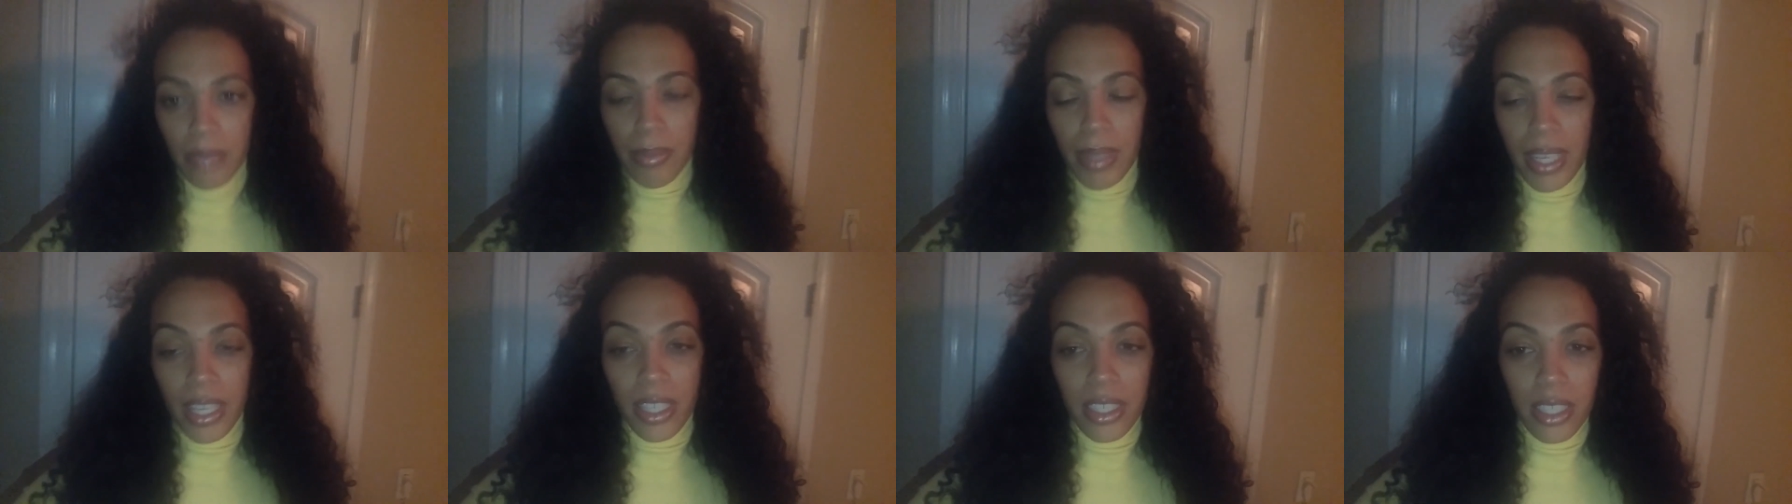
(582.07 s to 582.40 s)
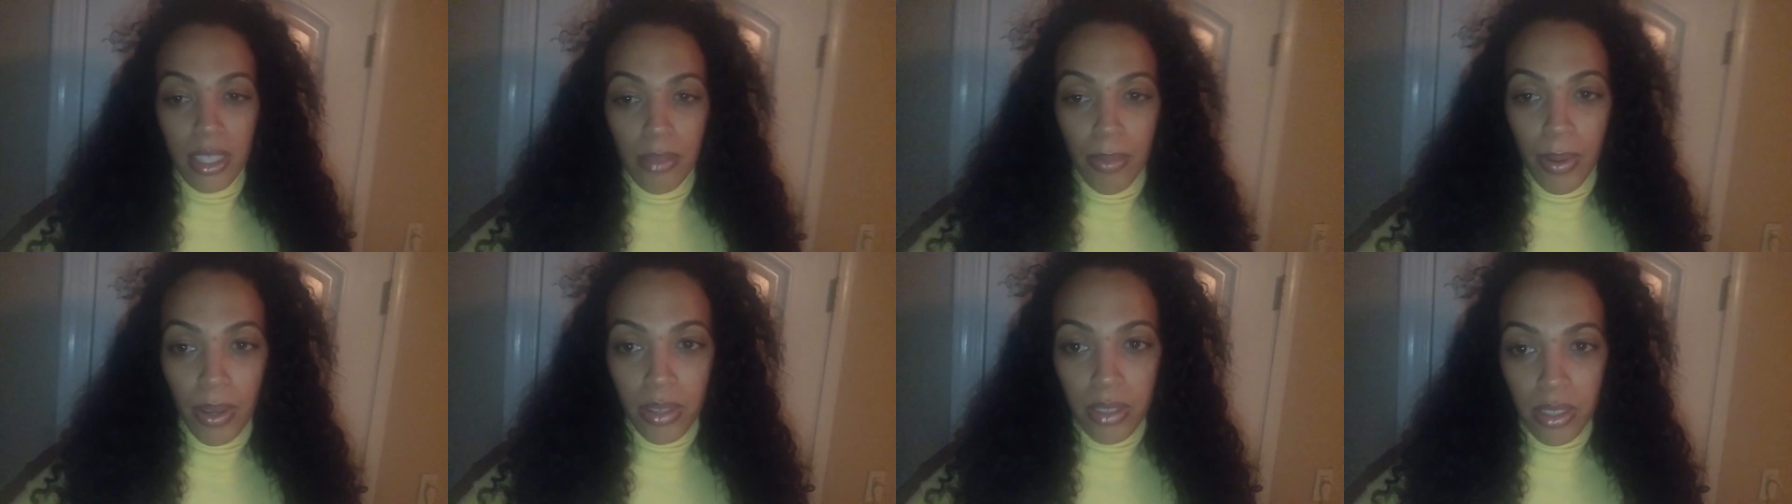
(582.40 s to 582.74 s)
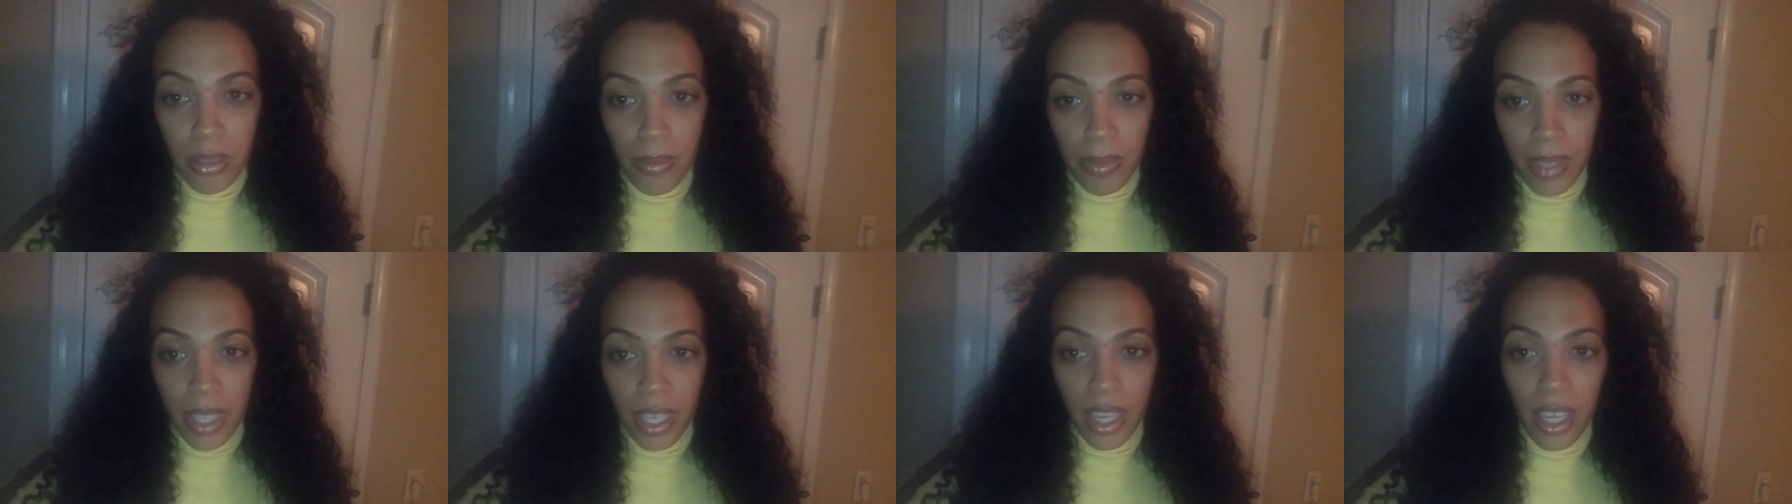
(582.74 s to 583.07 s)
because
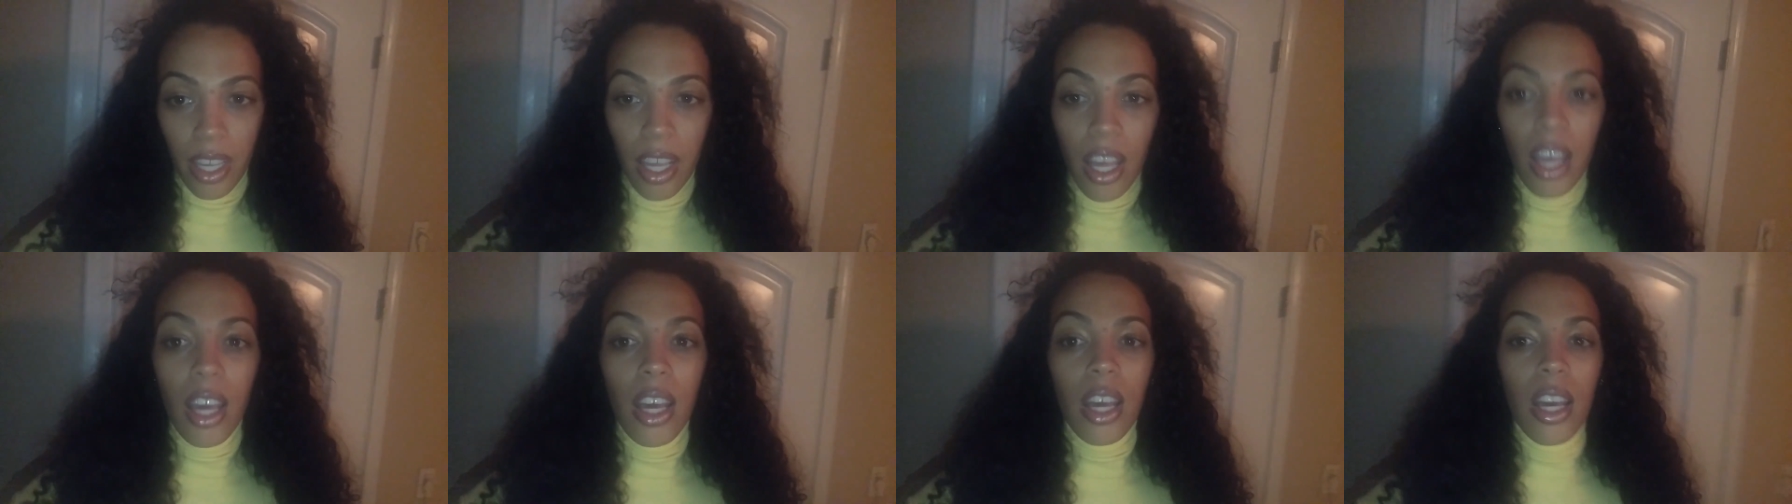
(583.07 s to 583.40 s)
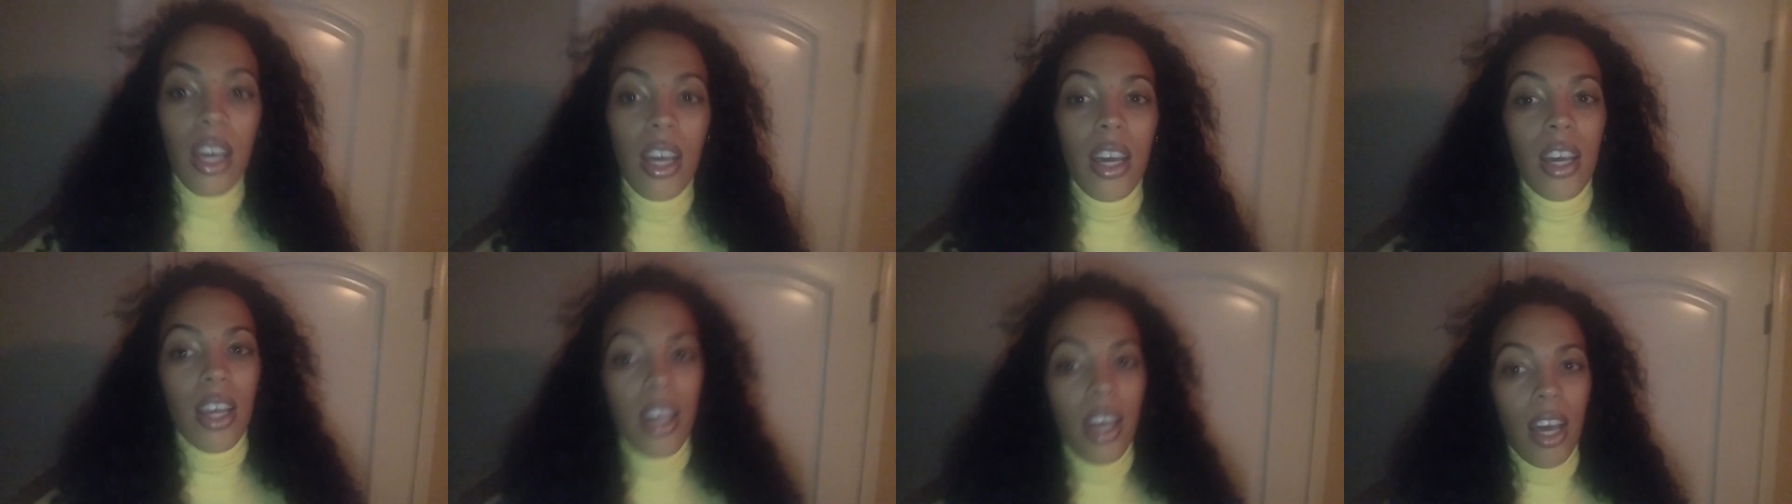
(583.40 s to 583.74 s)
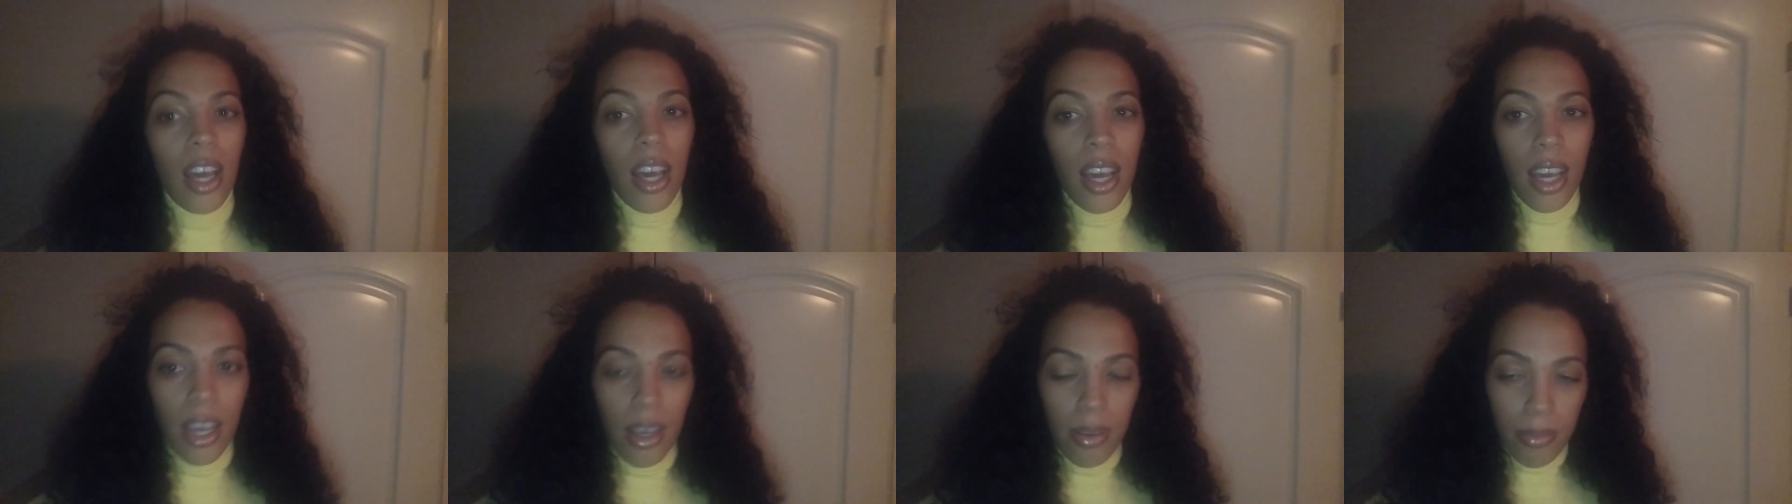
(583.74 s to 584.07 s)
supposedly
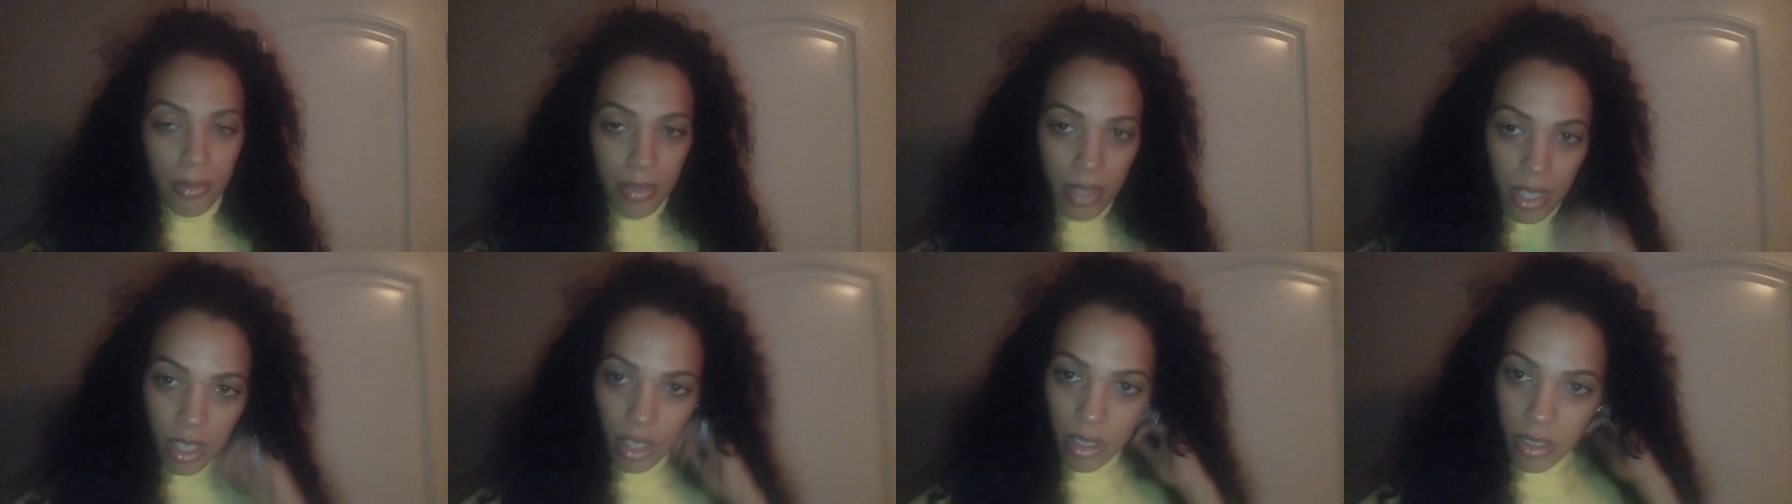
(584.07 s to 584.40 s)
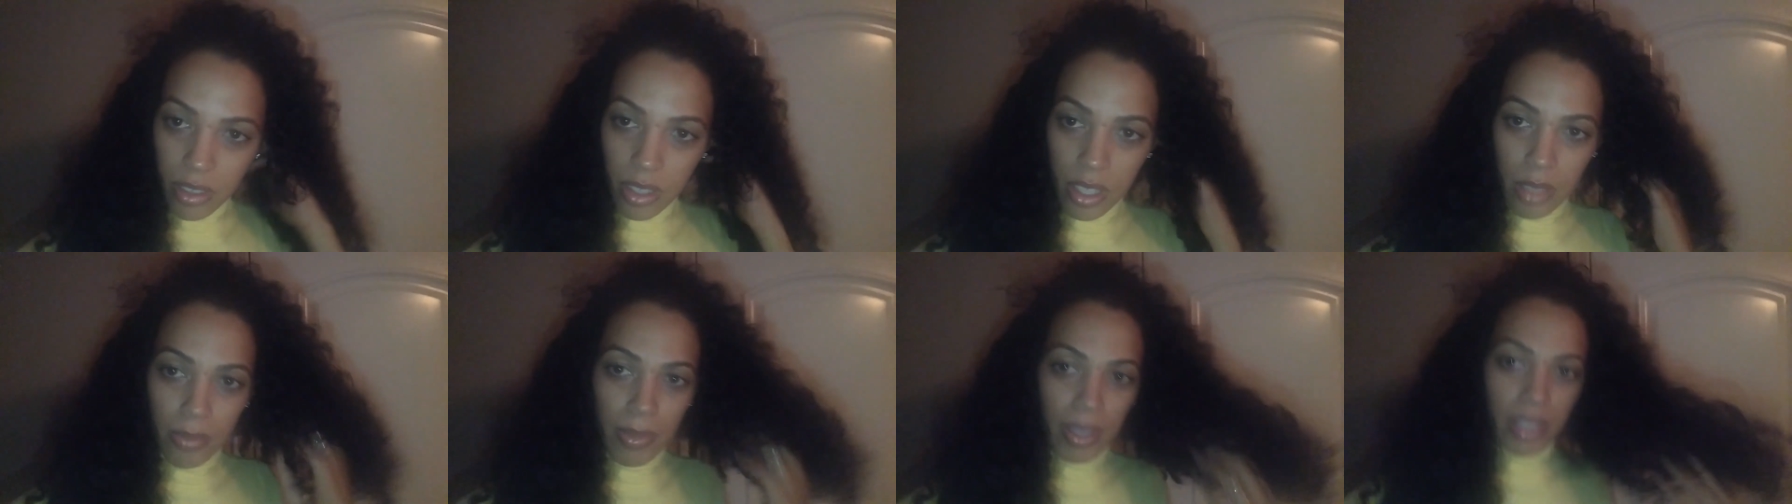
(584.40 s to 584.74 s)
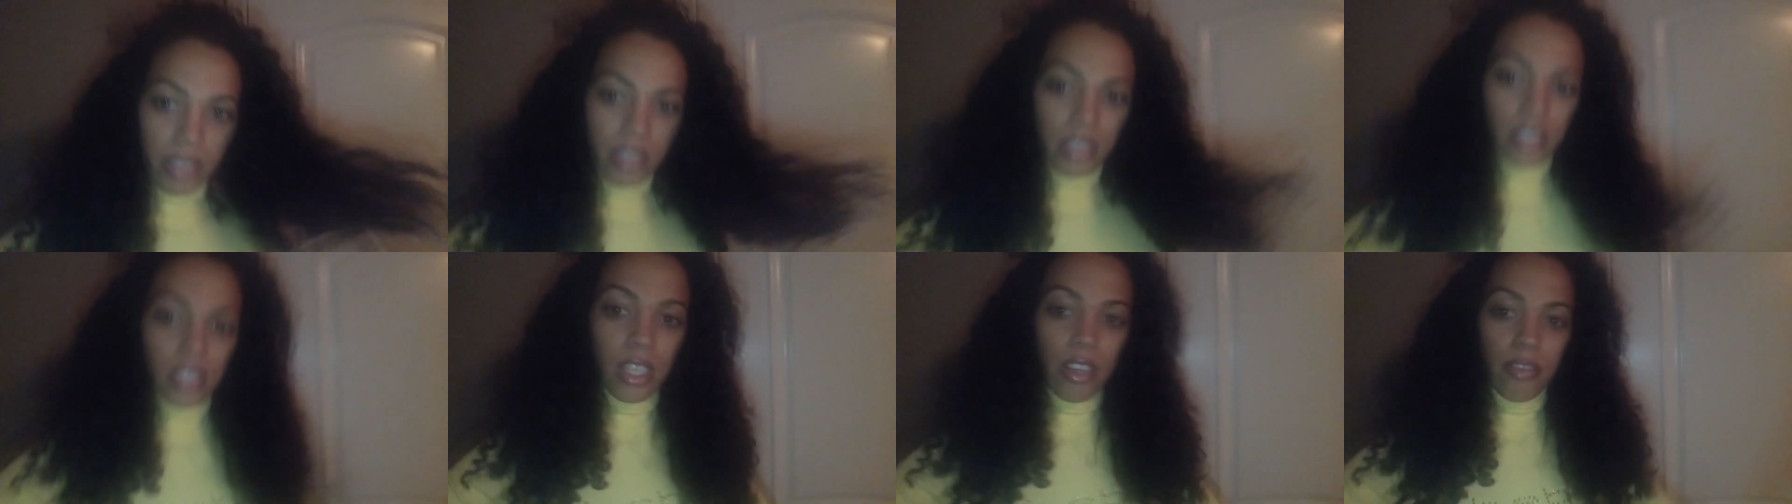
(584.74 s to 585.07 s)
certain
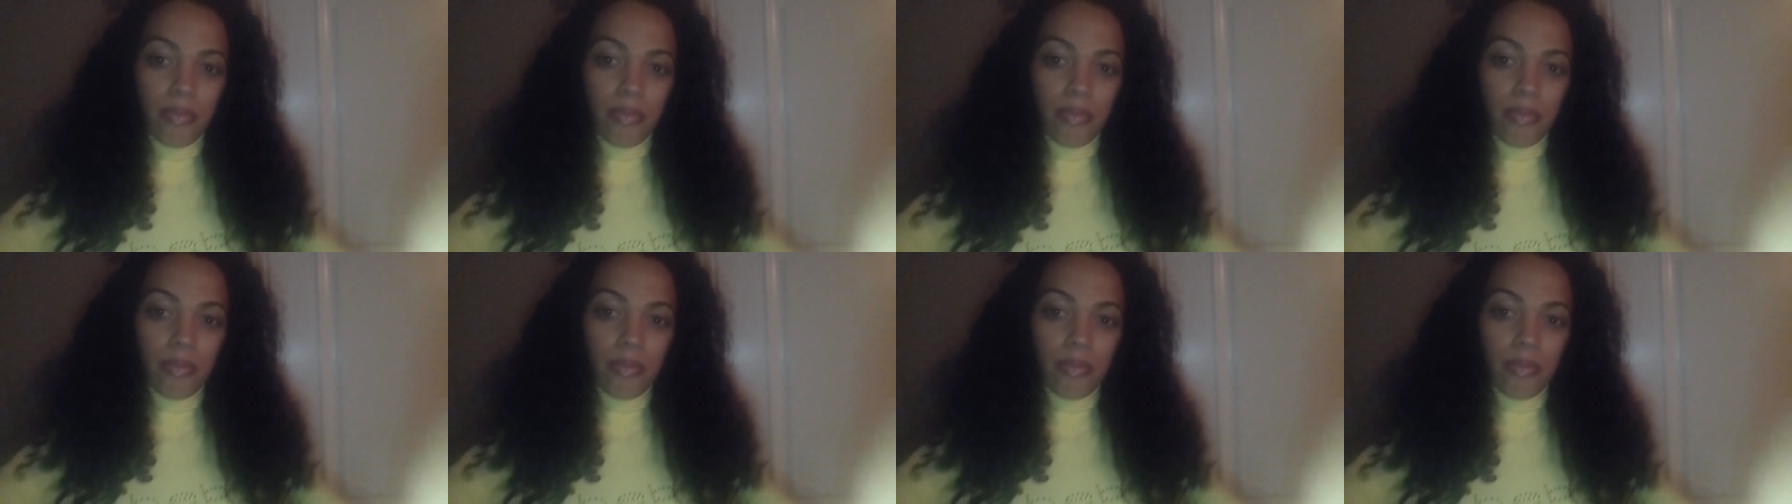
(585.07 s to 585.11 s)
smells and stuff